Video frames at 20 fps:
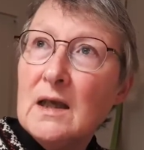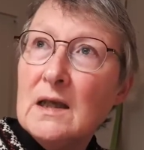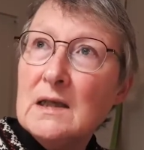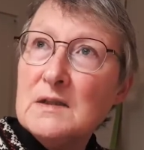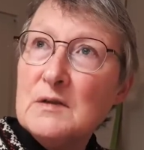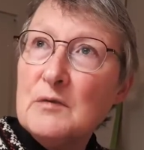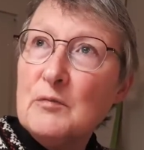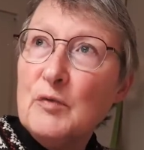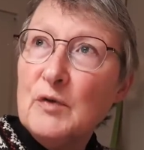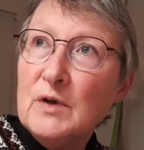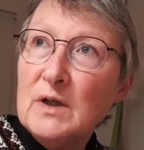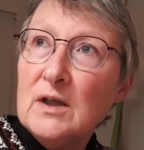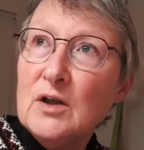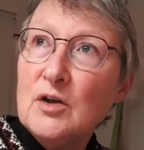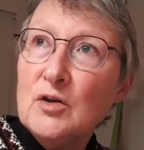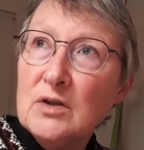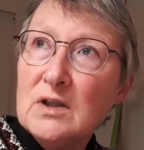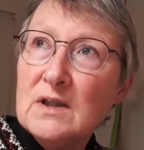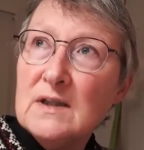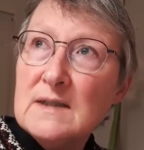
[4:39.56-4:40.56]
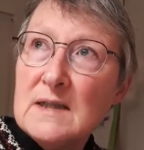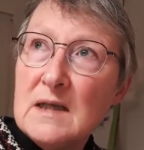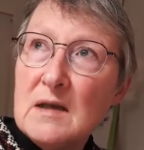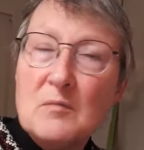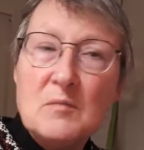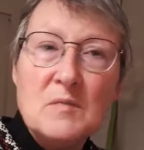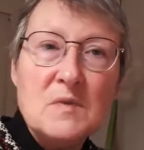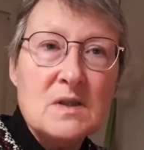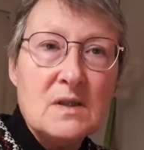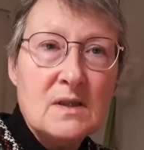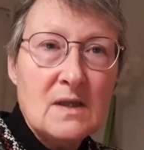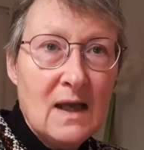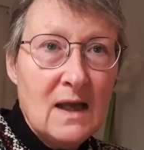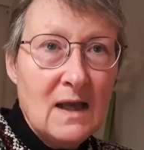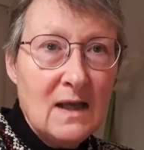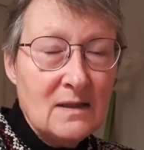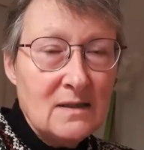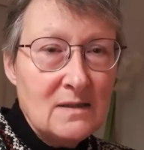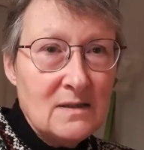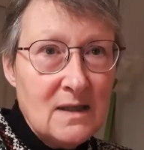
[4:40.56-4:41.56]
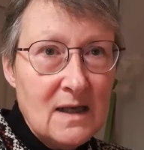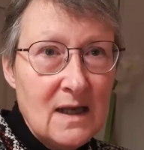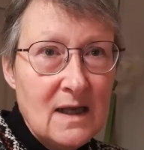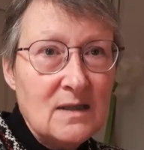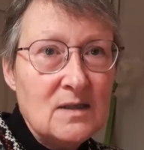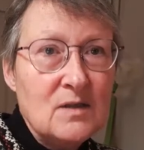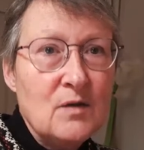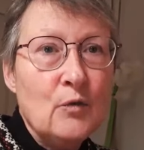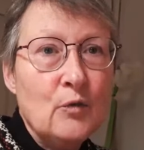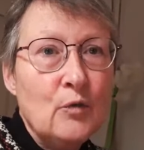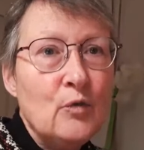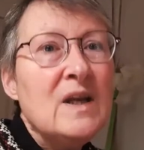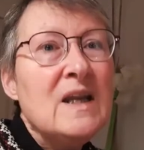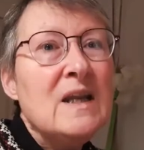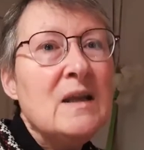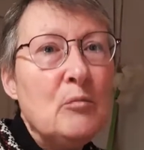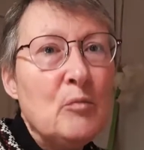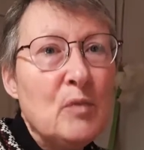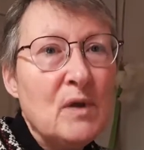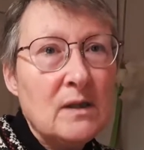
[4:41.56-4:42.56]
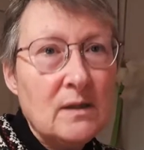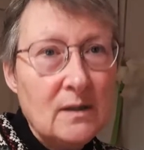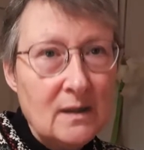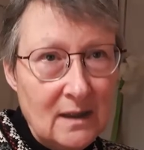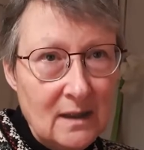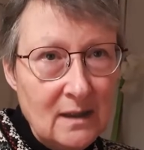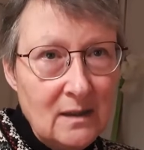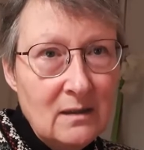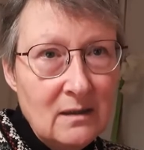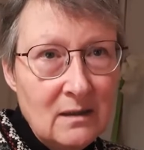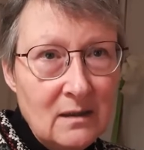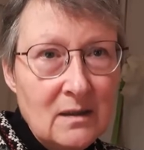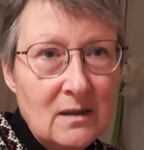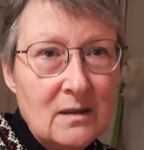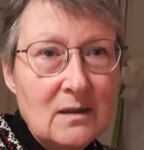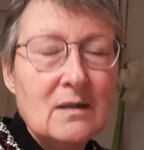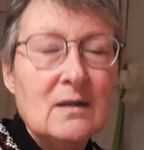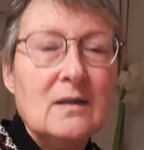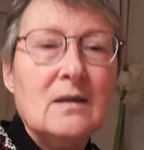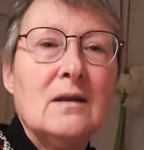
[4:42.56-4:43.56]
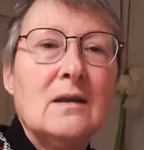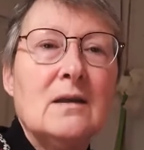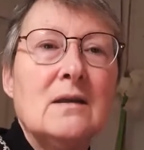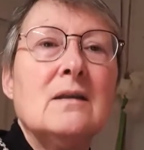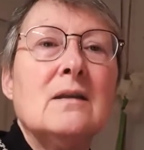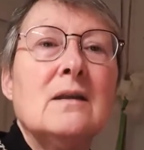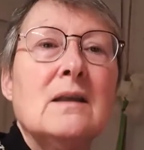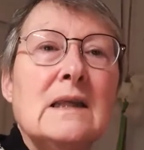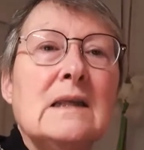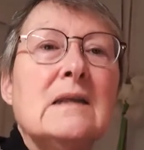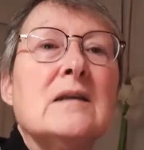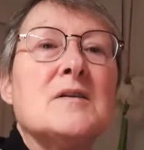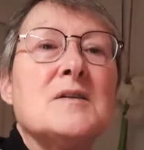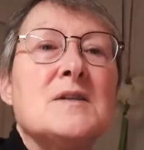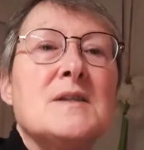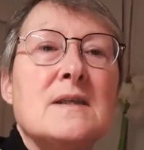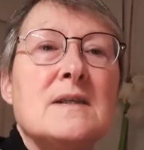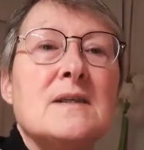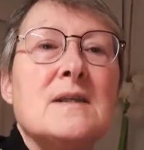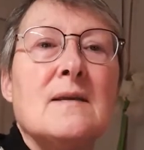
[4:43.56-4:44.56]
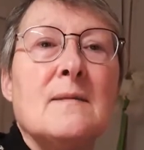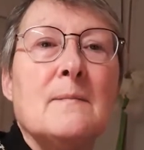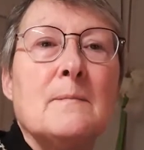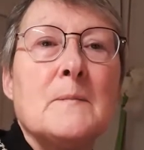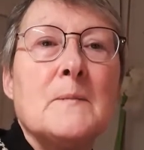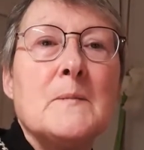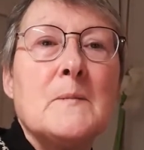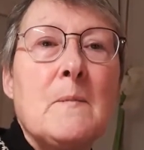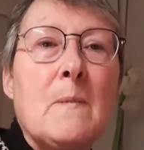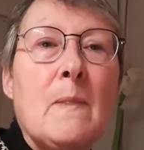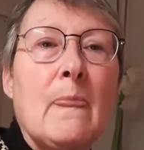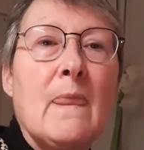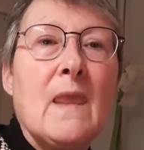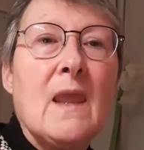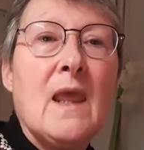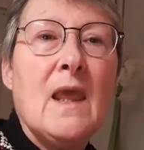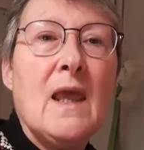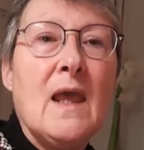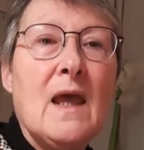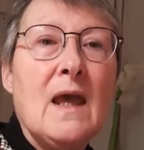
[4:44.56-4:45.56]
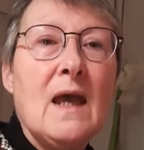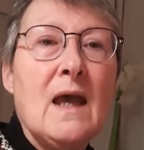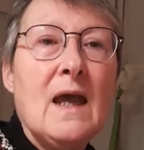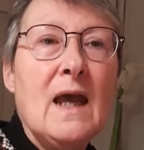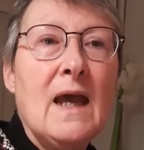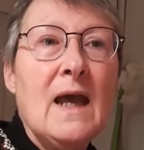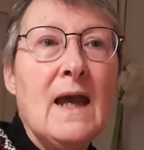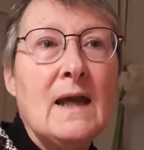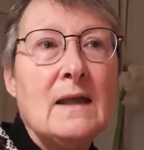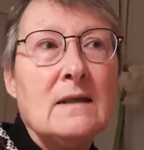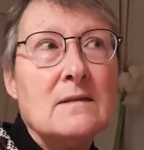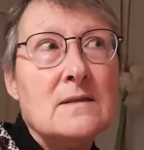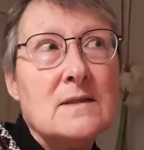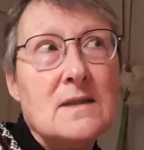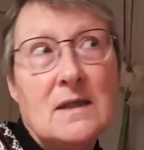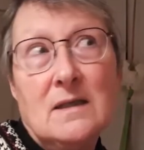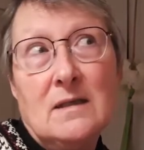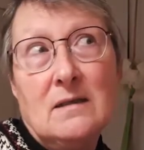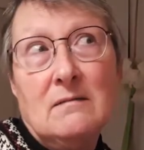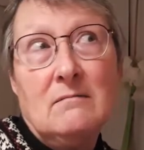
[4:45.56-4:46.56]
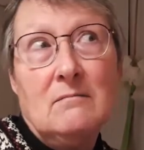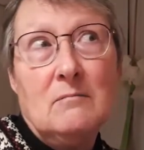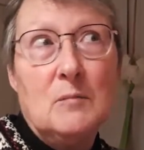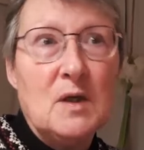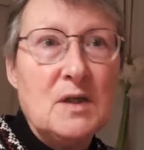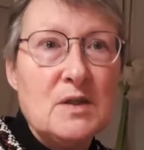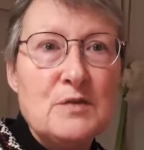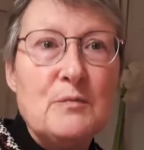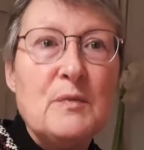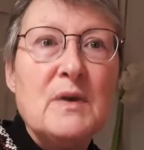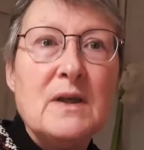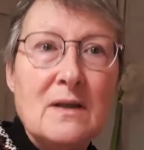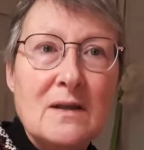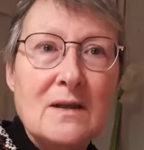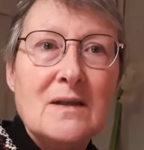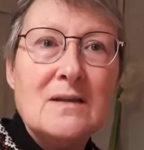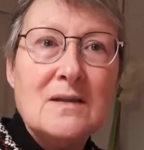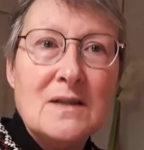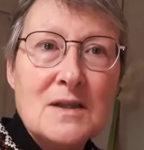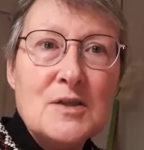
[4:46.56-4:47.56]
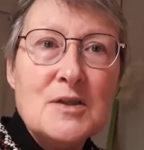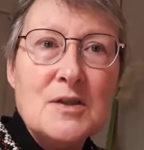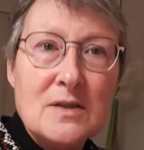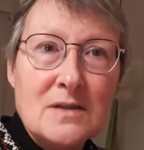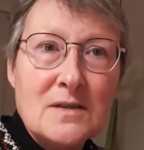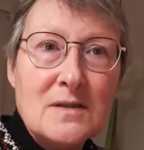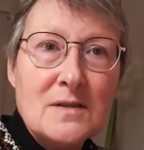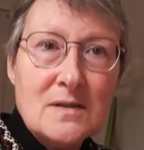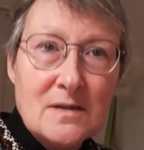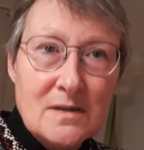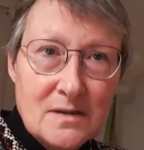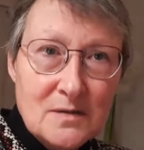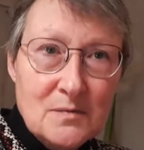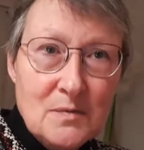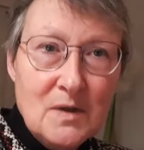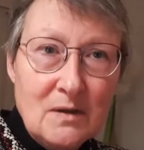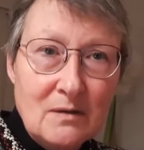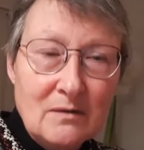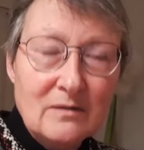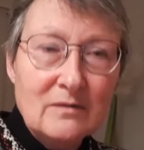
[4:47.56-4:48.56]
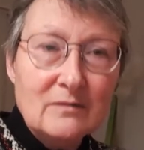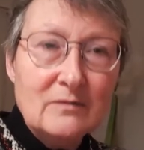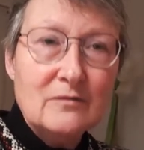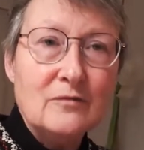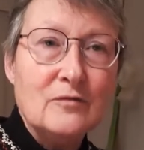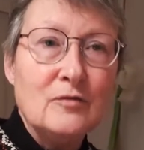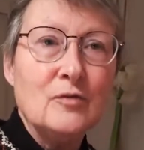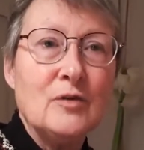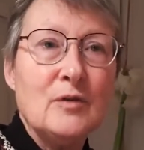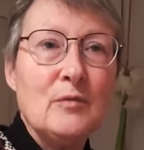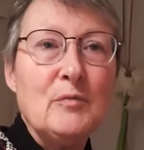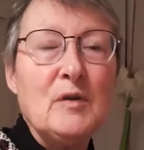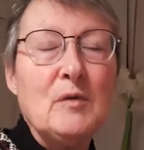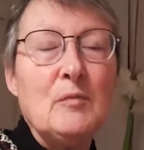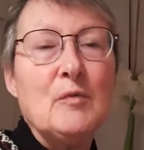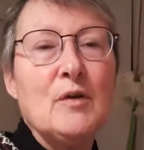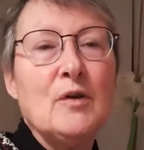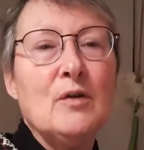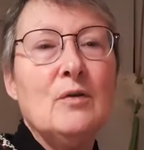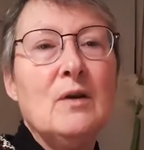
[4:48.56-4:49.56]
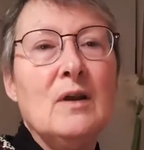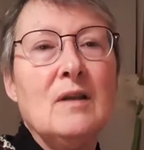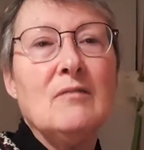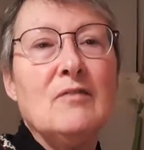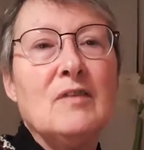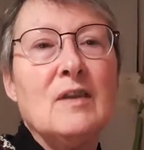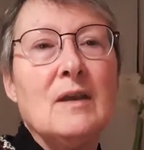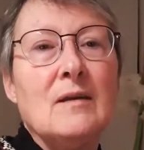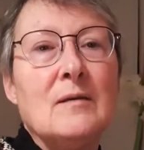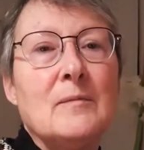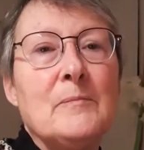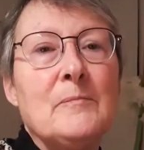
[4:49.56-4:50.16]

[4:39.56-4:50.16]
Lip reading: a pretty good attempt at rebuilding an inner city, and in much better conditions as well for the people who live there.